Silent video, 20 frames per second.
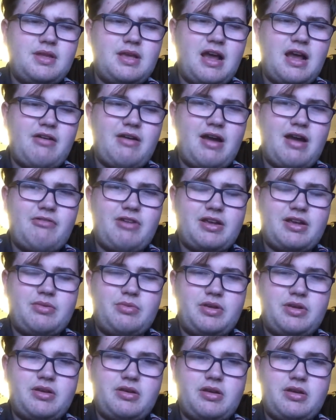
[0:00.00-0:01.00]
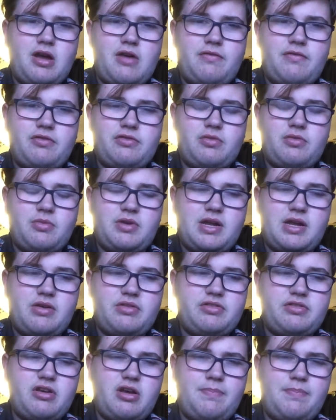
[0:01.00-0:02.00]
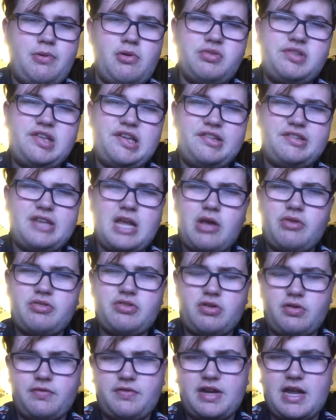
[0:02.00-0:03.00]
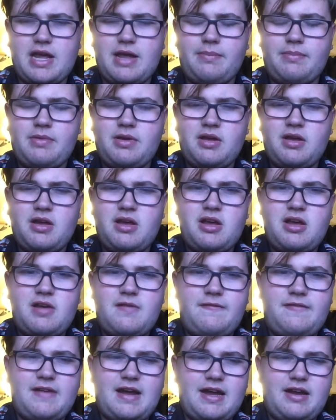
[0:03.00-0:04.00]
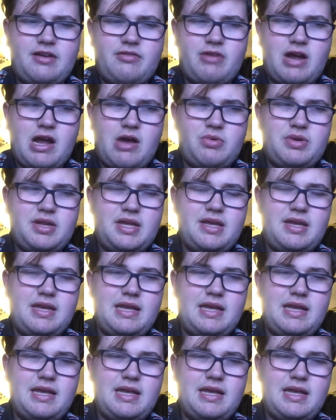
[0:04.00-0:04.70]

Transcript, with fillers: I, I reckon we can go for someone else. Uh, Paul Tisdale's another name flying around.